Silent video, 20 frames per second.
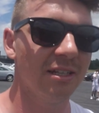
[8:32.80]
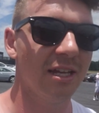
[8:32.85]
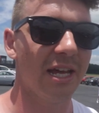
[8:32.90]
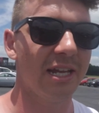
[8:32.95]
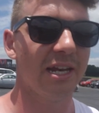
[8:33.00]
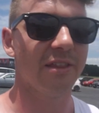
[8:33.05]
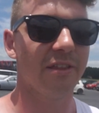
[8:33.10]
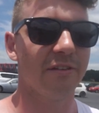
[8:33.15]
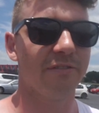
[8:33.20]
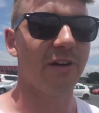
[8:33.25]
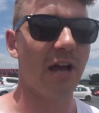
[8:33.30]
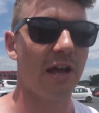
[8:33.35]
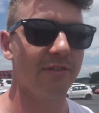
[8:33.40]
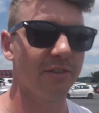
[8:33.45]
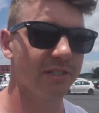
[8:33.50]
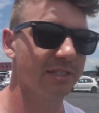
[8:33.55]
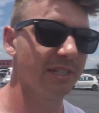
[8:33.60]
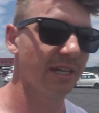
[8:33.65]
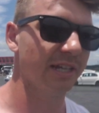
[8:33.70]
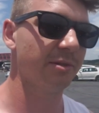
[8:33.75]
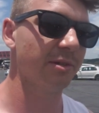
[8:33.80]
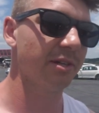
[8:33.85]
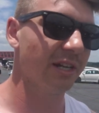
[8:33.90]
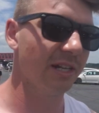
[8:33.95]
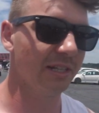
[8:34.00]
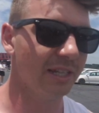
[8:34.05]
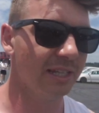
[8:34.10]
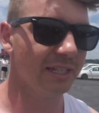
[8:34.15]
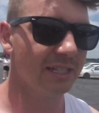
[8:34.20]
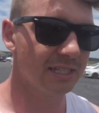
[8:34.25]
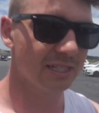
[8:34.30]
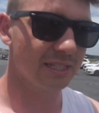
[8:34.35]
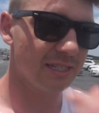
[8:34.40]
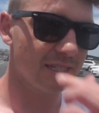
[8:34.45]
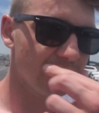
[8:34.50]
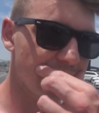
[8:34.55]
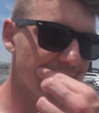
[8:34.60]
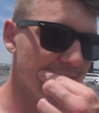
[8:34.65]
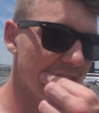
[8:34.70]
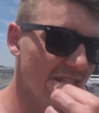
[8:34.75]
another five or six. We got at
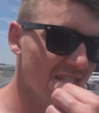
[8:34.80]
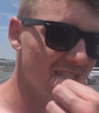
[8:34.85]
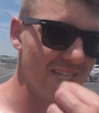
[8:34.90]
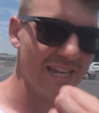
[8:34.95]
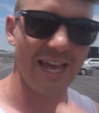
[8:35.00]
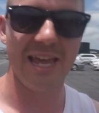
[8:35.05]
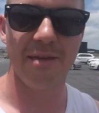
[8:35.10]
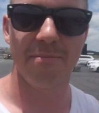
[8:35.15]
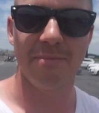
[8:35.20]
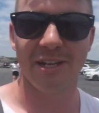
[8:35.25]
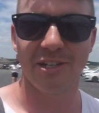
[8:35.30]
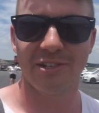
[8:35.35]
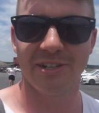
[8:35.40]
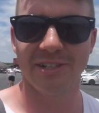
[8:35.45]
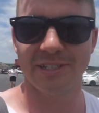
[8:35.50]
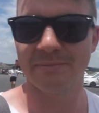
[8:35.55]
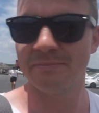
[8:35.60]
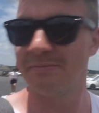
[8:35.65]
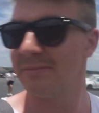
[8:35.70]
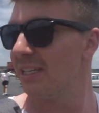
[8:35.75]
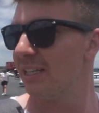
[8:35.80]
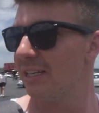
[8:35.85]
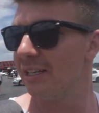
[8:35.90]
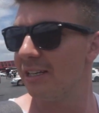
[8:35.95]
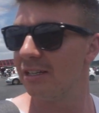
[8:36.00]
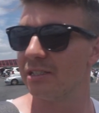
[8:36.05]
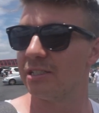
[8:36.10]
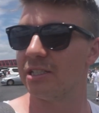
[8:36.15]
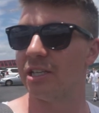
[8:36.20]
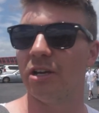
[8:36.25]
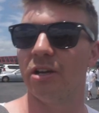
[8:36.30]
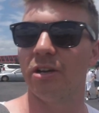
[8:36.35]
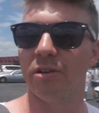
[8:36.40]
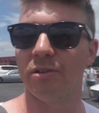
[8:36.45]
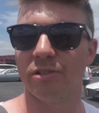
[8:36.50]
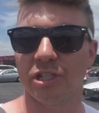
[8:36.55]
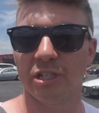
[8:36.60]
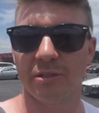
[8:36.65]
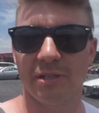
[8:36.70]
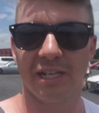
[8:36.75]
least, I think it was like eight batteries.
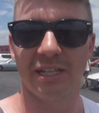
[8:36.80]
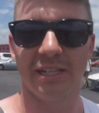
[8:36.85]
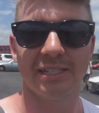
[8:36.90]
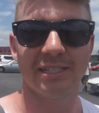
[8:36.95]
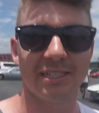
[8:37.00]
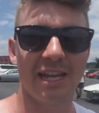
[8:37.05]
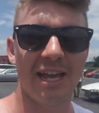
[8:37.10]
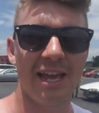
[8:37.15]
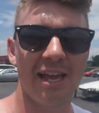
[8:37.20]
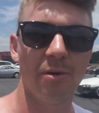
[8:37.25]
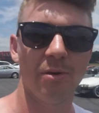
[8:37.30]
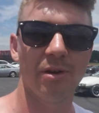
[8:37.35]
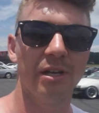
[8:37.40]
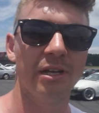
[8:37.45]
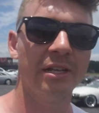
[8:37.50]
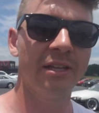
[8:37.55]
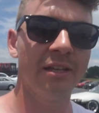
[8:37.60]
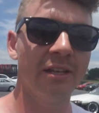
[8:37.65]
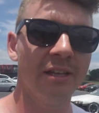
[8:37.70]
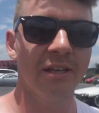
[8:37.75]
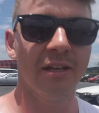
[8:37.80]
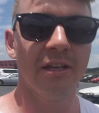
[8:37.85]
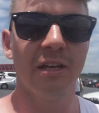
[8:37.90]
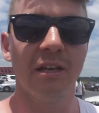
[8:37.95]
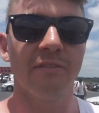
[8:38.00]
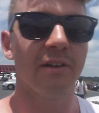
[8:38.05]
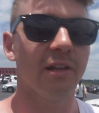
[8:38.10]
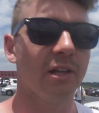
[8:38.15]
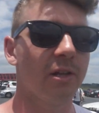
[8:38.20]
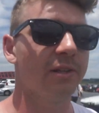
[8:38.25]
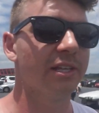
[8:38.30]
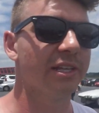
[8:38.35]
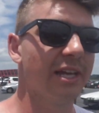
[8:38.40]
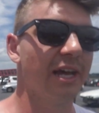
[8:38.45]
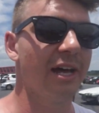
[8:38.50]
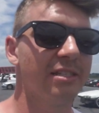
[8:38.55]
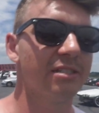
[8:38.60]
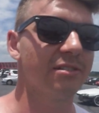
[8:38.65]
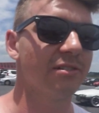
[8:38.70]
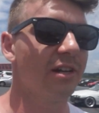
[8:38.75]
So should get at least an hour following the
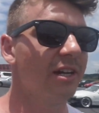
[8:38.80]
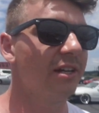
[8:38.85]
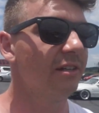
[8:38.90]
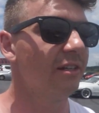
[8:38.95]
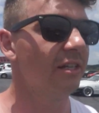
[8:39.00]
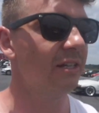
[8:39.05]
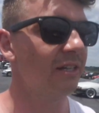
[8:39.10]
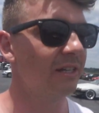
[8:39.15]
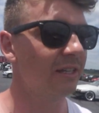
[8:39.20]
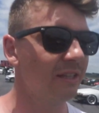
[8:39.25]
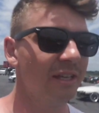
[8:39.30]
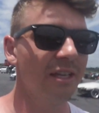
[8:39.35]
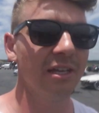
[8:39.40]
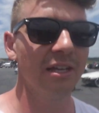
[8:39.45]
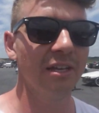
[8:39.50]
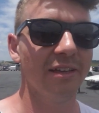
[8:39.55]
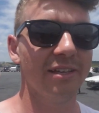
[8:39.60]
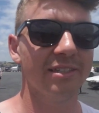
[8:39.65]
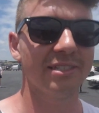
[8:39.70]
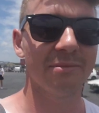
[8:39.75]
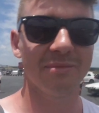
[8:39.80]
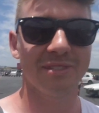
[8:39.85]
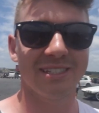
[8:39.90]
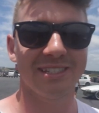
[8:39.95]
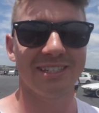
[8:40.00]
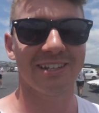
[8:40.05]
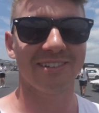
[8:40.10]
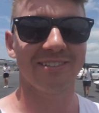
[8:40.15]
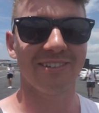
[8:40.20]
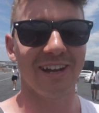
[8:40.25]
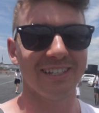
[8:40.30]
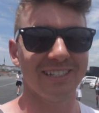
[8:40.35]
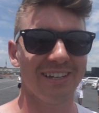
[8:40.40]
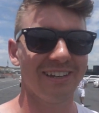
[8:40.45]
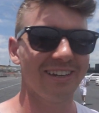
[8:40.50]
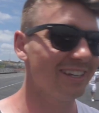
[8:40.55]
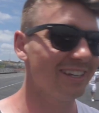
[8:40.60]
cars around. There's some sick rides out